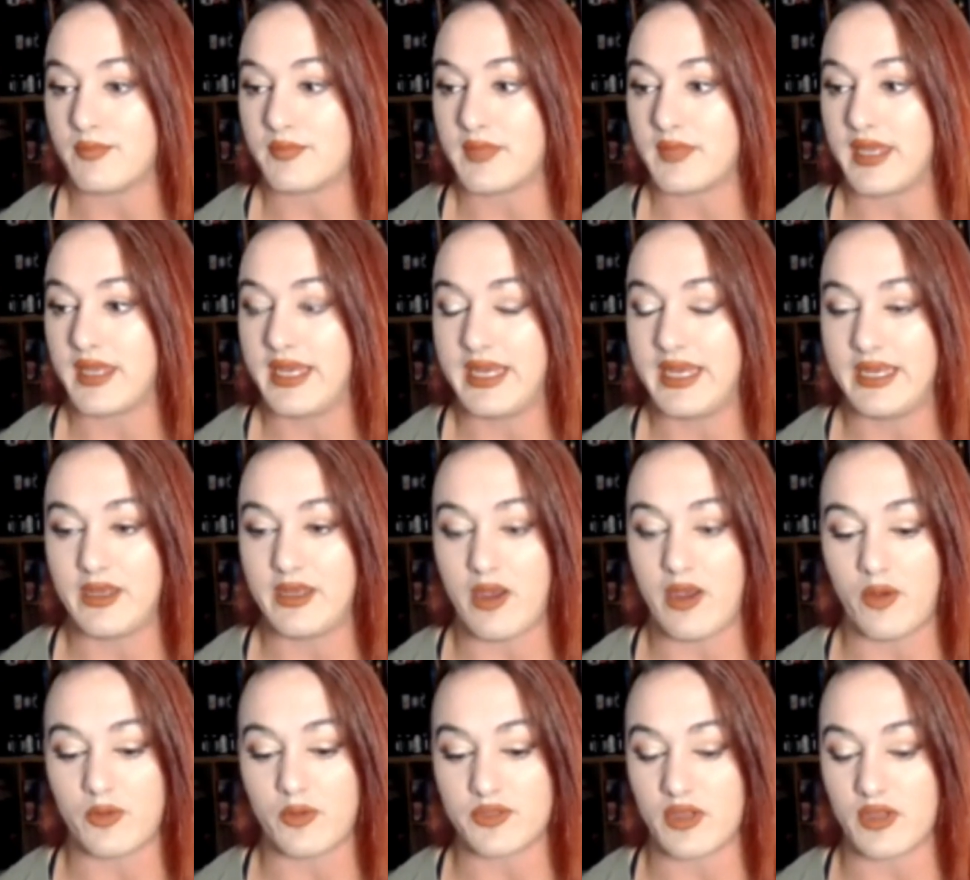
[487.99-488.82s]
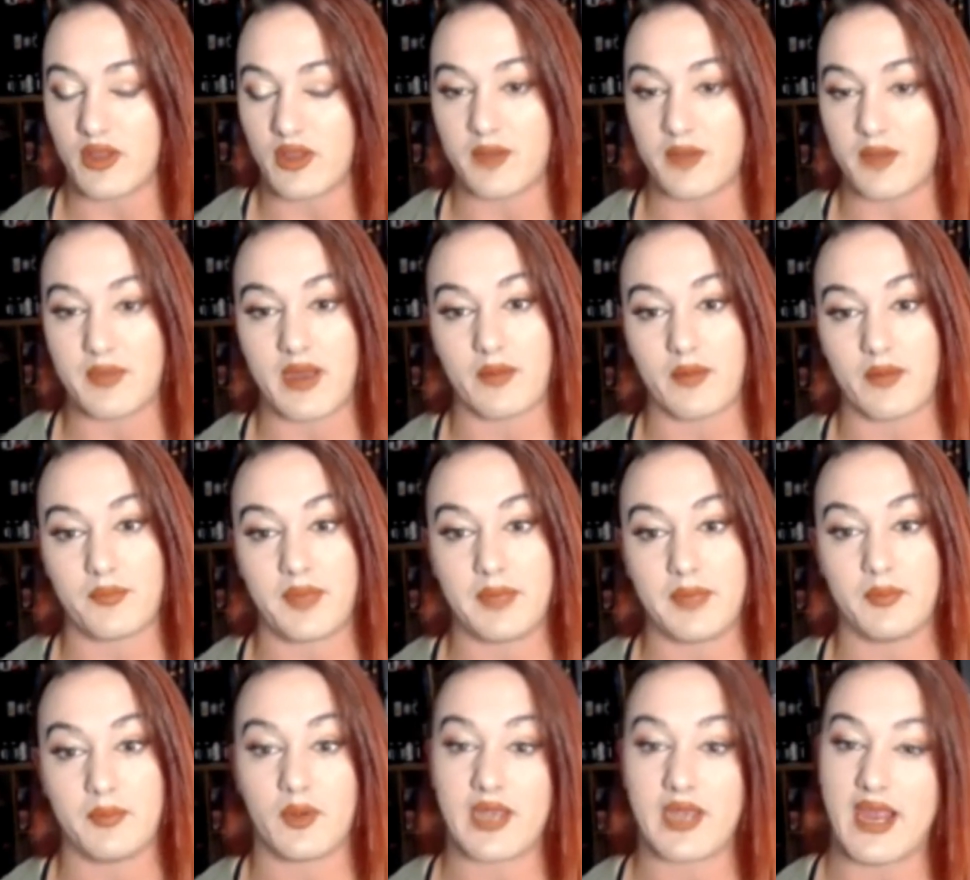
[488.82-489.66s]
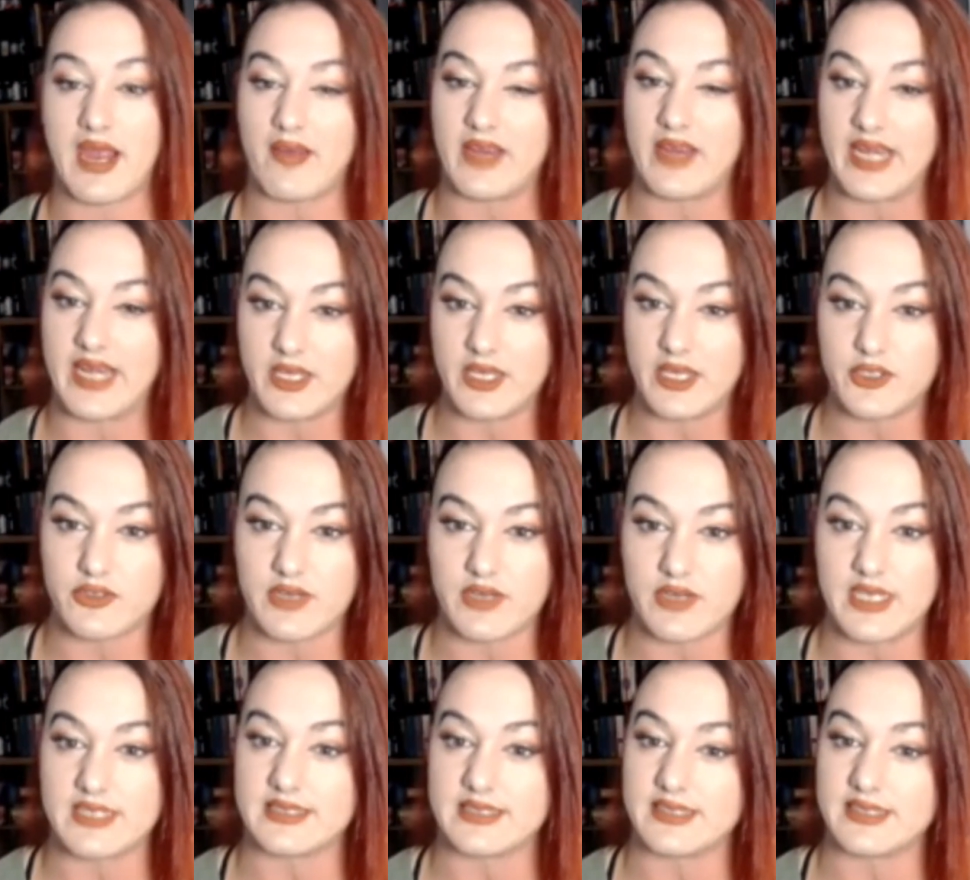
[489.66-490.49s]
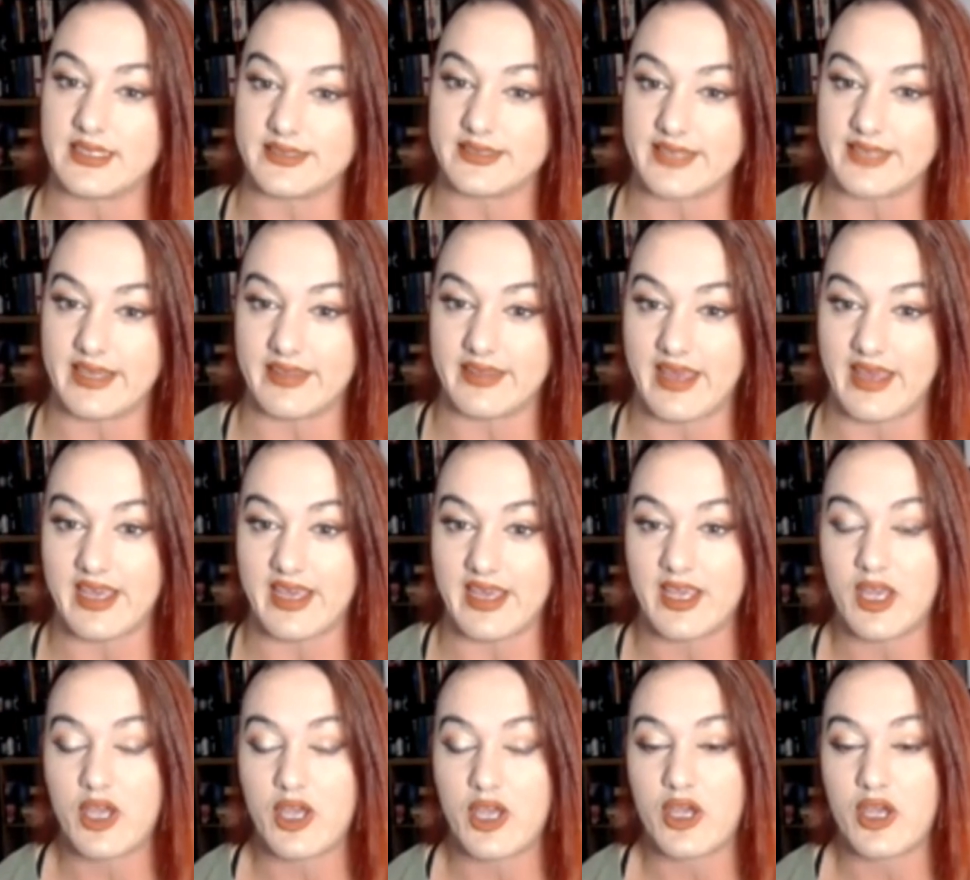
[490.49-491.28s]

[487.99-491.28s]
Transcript: He knows a lot about people carrying injuries and things like that.